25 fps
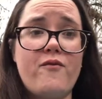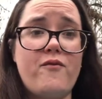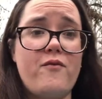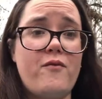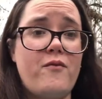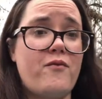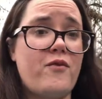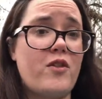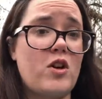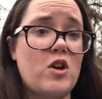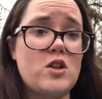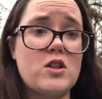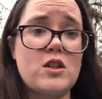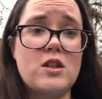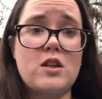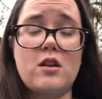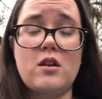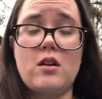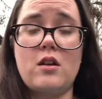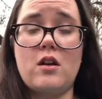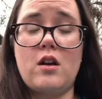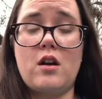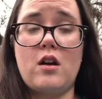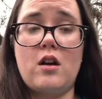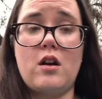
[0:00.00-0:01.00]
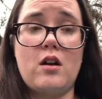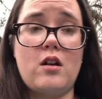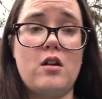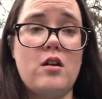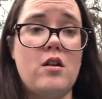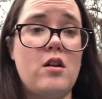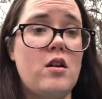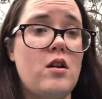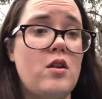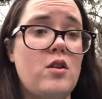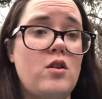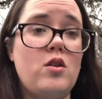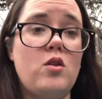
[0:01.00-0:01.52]
first litter
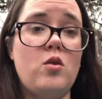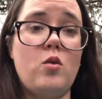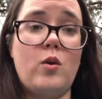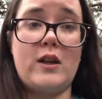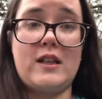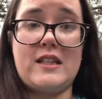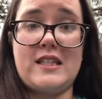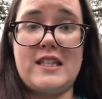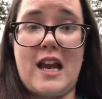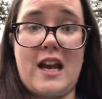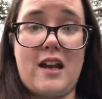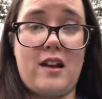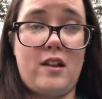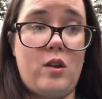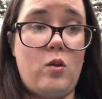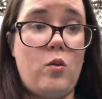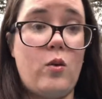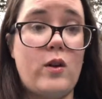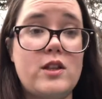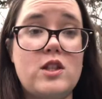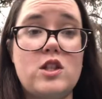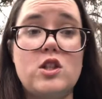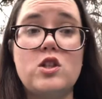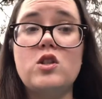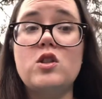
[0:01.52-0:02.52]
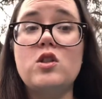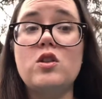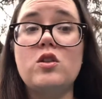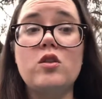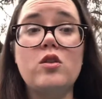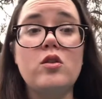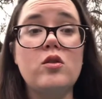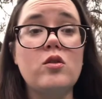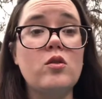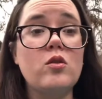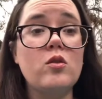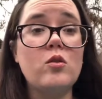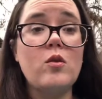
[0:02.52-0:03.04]
knew exactly what to
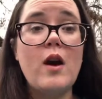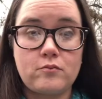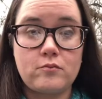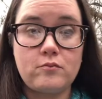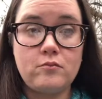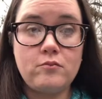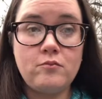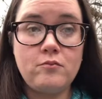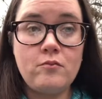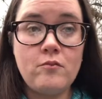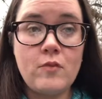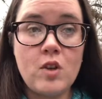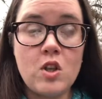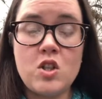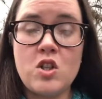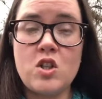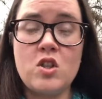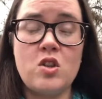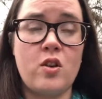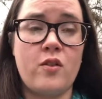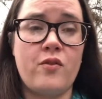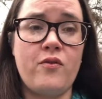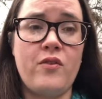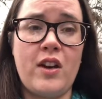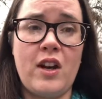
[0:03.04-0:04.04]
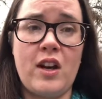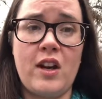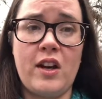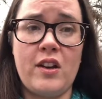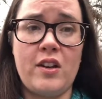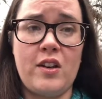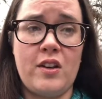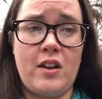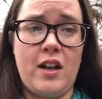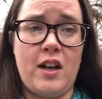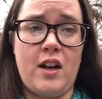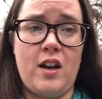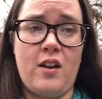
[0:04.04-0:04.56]
do she took very
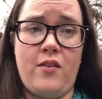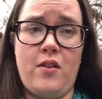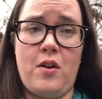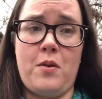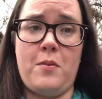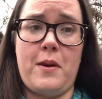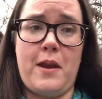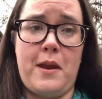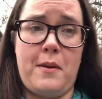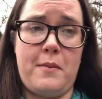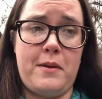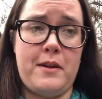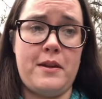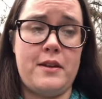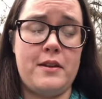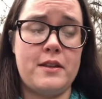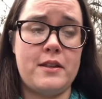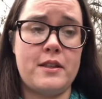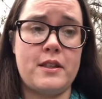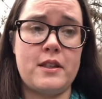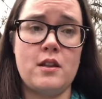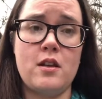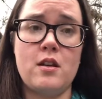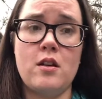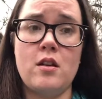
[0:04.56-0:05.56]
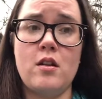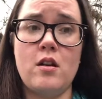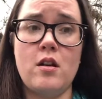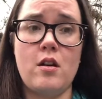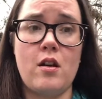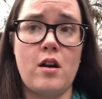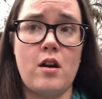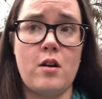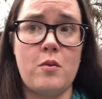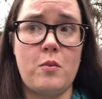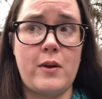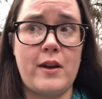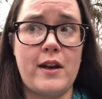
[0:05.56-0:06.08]
good care of her babies.
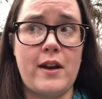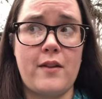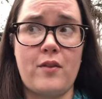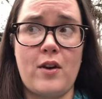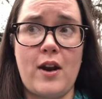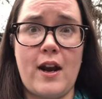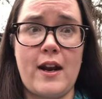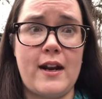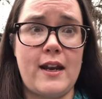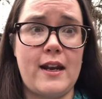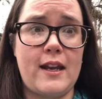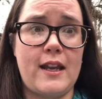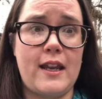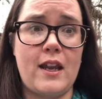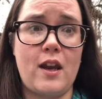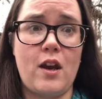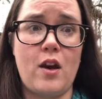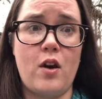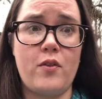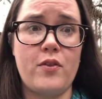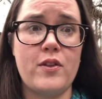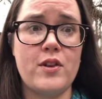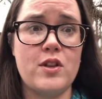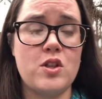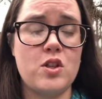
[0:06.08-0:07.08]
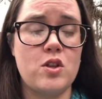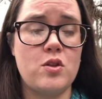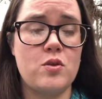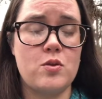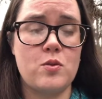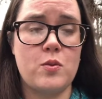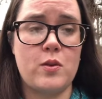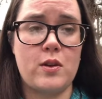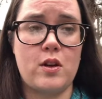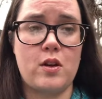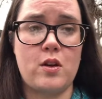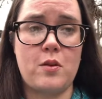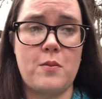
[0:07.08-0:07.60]
Um, we never had any health issues
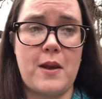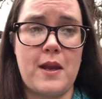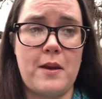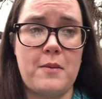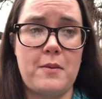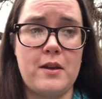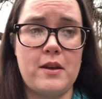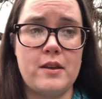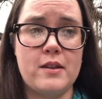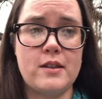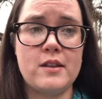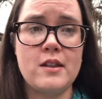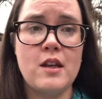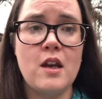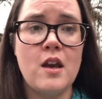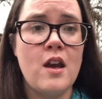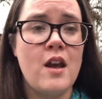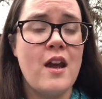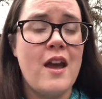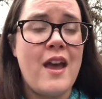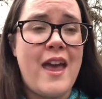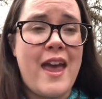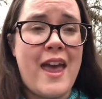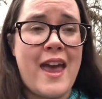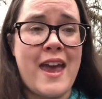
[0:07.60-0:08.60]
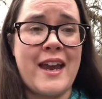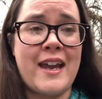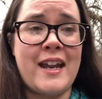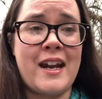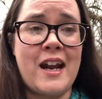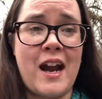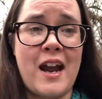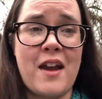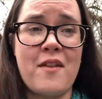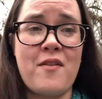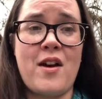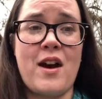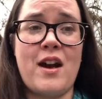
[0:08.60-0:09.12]
with her babies. And
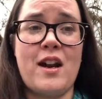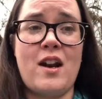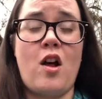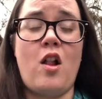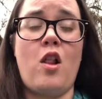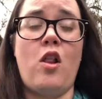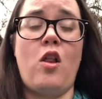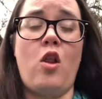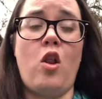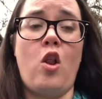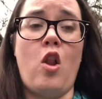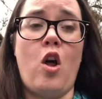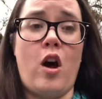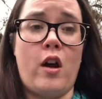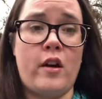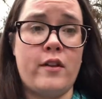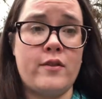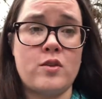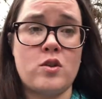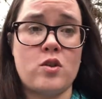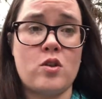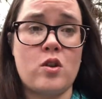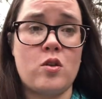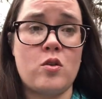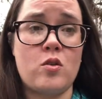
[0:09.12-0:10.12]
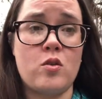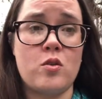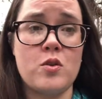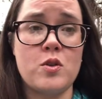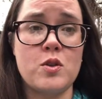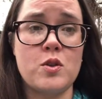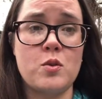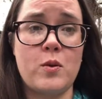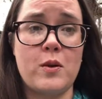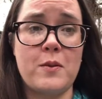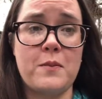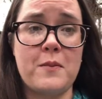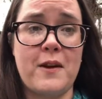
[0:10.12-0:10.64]
I've had a lot of struggles
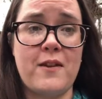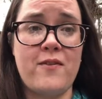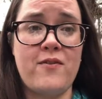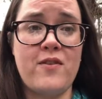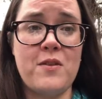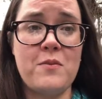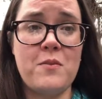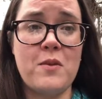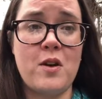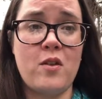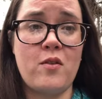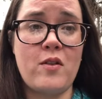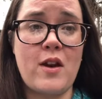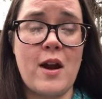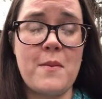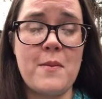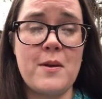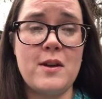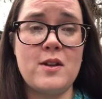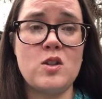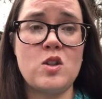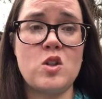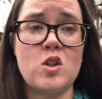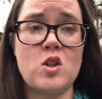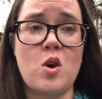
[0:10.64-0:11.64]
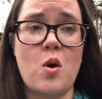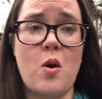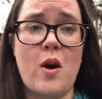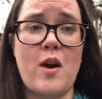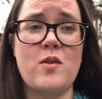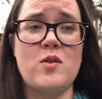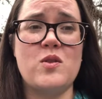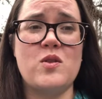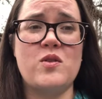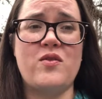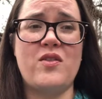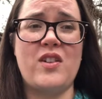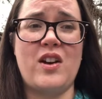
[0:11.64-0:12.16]
with my female rabbits, so I
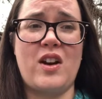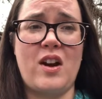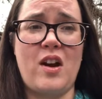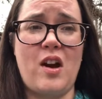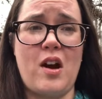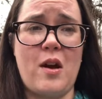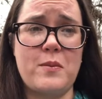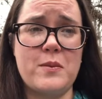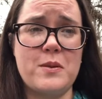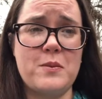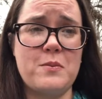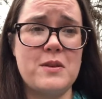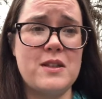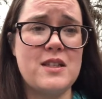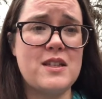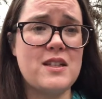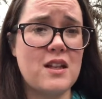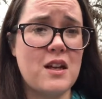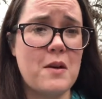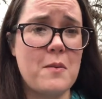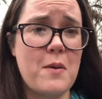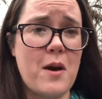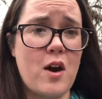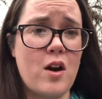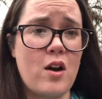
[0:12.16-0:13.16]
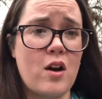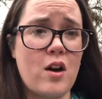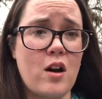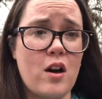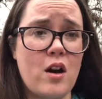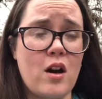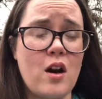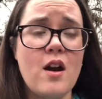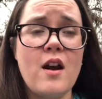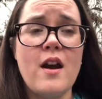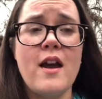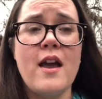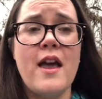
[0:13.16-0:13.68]
was very optimistic about her.
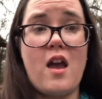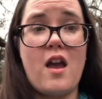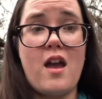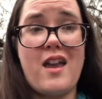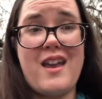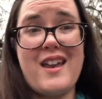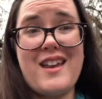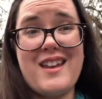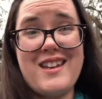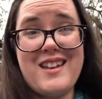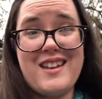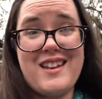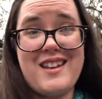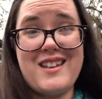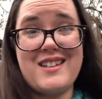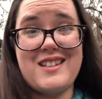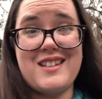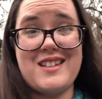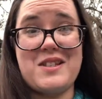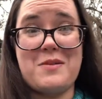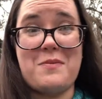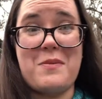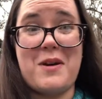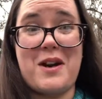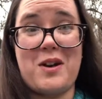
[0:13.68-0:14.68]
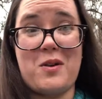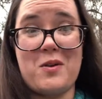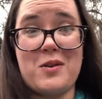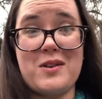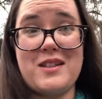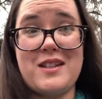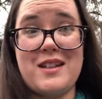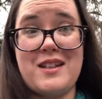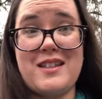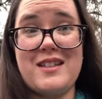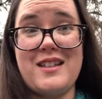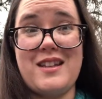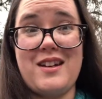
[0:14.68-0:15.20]
It doesn't matter what
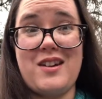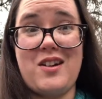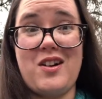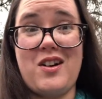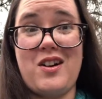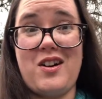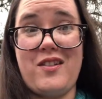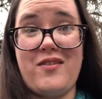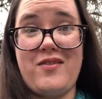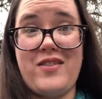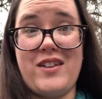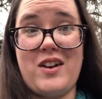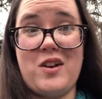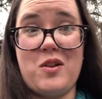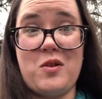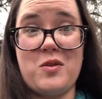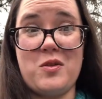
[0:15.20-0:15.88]
size they are if they don't